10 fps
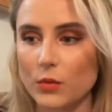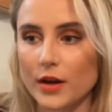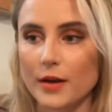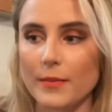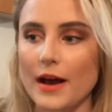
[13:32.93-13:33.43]

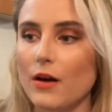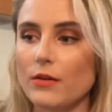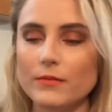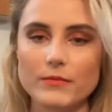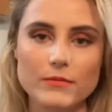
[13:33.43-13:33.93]
worry
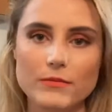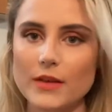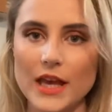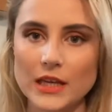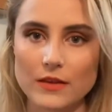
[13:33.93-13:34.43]
about
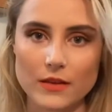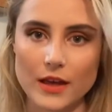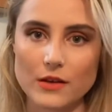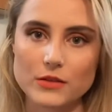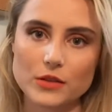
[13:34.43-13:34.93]
anything
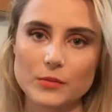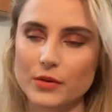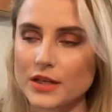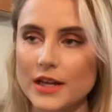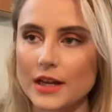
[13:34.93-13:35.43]
else or
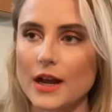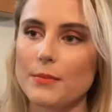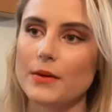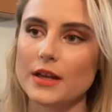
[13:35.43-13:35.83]
printing it up.